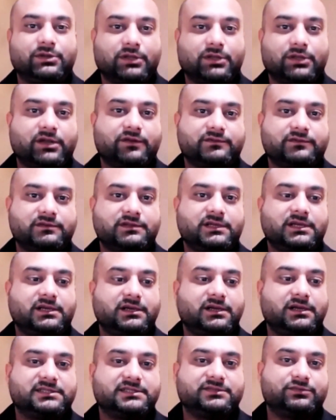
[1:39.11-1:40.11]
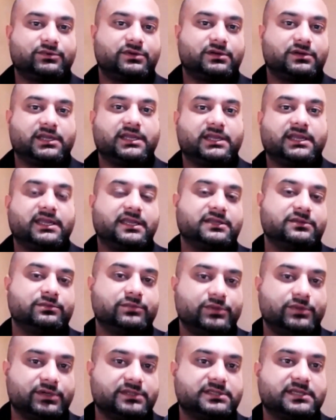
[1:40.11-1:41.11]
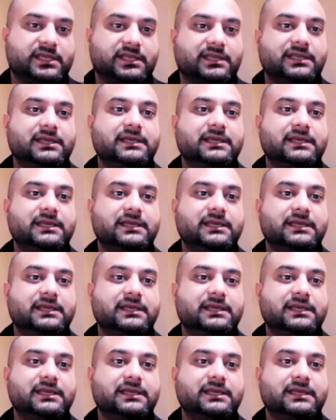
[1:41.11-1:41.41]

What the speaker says: A lot of us were getting into books and